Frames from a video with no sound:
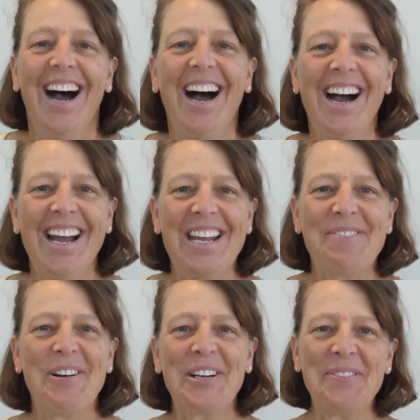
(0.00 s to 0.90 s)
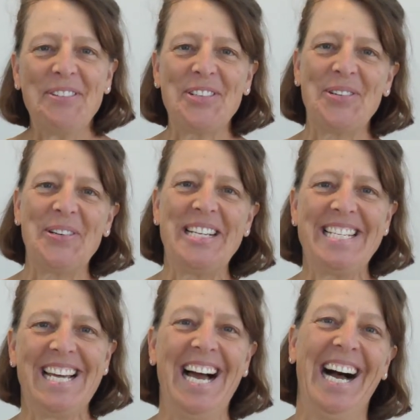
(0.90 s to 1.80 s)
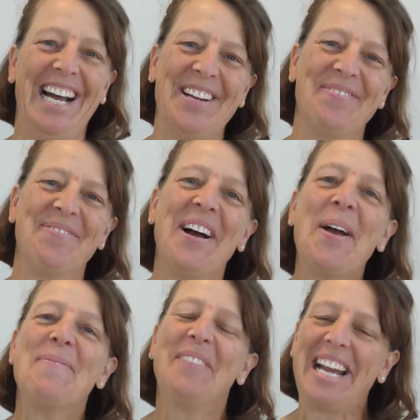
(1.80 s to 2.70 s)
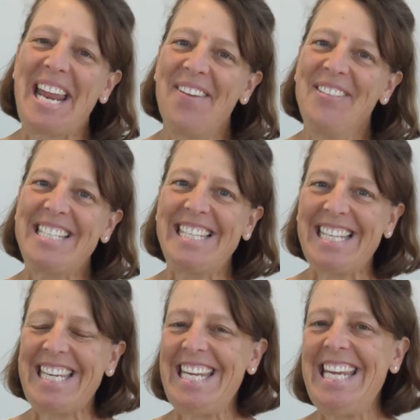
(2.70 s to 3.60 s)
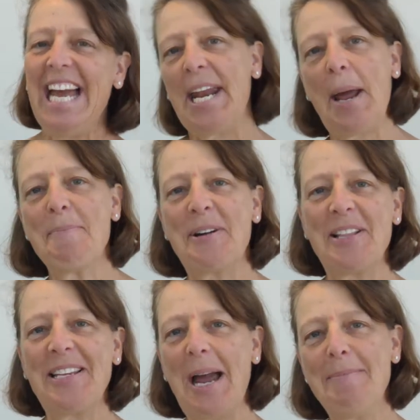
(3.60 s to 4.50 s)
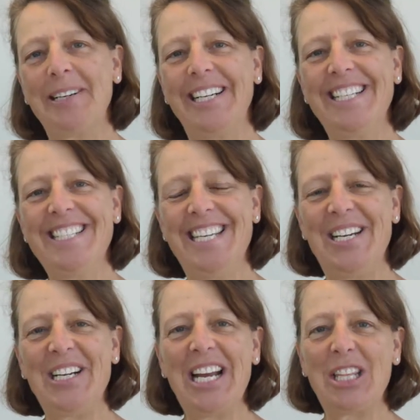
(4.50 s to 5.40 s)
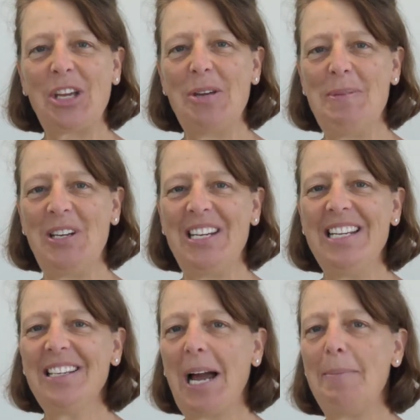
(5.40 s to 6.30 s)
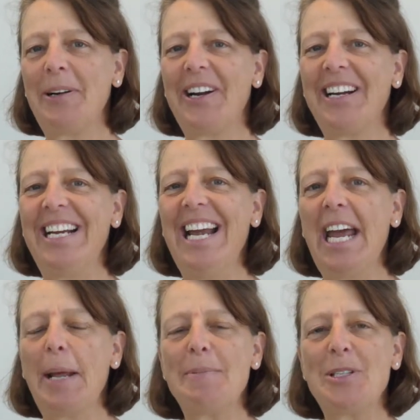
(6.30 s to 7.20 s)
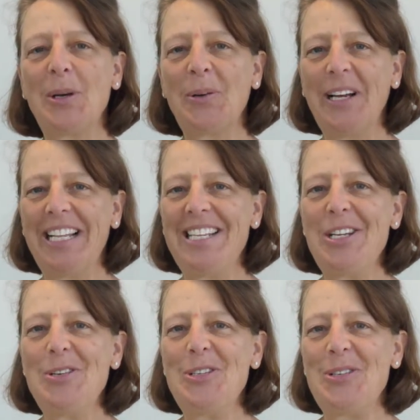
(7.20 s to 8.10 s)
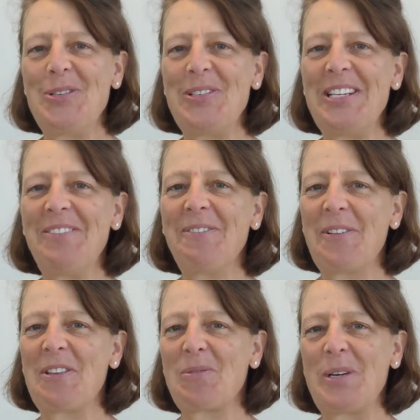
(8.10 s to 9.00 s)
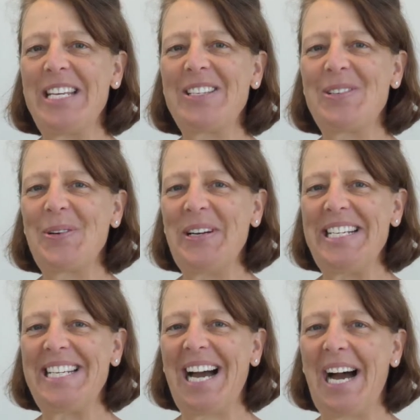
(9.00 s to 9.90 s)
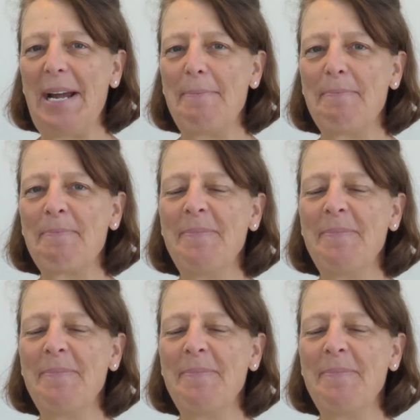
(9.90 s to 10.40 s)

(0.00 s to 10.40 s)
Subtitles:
Hi, welcome to Storytime. My name is Lee, and I am one of the librarians here at the Community Library, and I'm so glad that you tuned in for this week's Storytime.